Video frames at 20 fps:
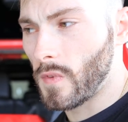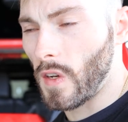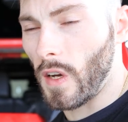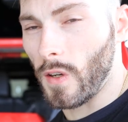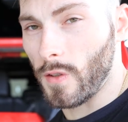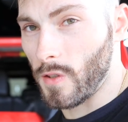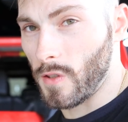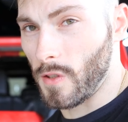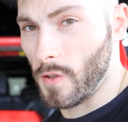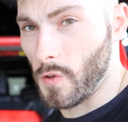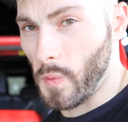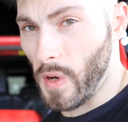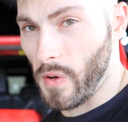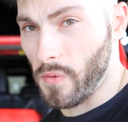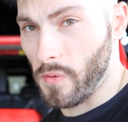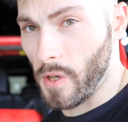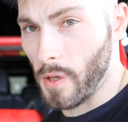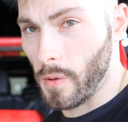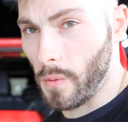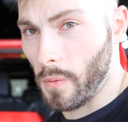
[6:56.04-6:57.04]
I'll just use my
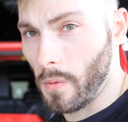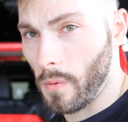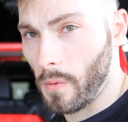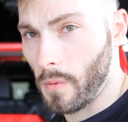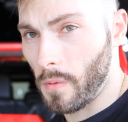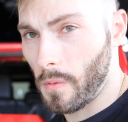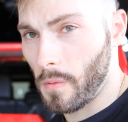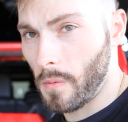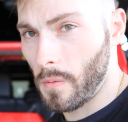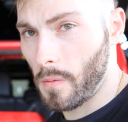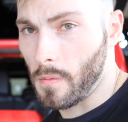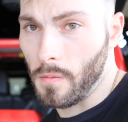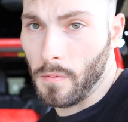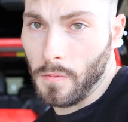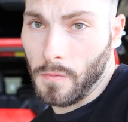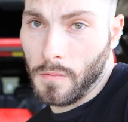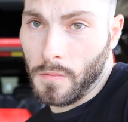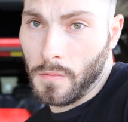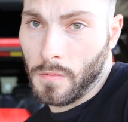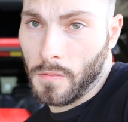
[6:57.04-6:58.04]
phone.
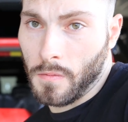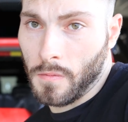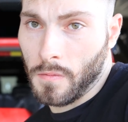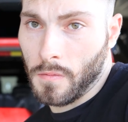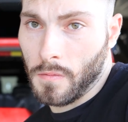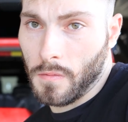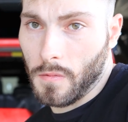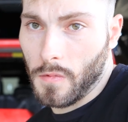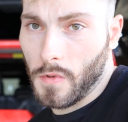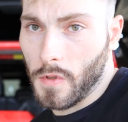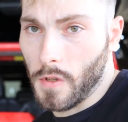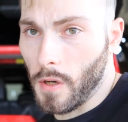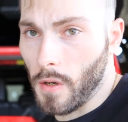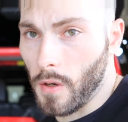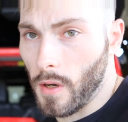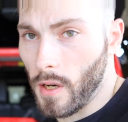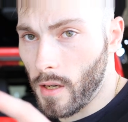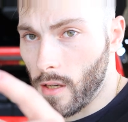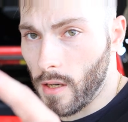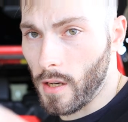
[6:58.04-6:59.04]

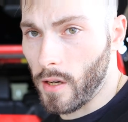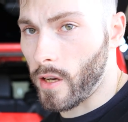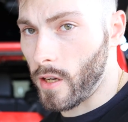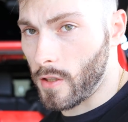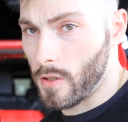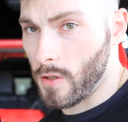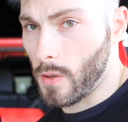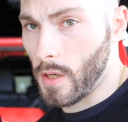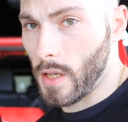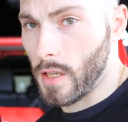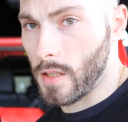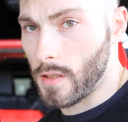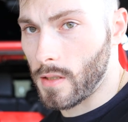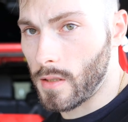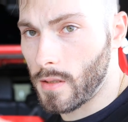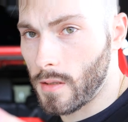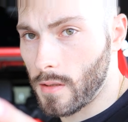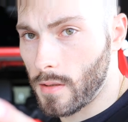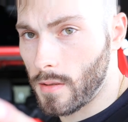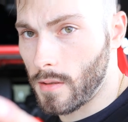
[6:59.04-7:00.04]
So I'll catch you
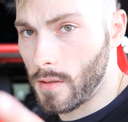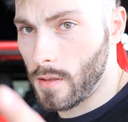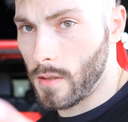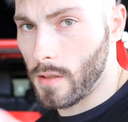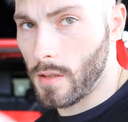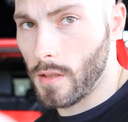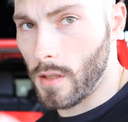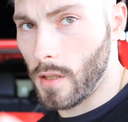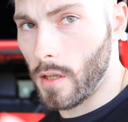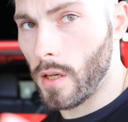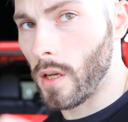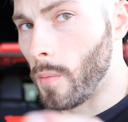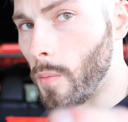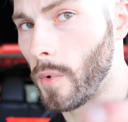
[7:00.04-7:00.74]
guys in a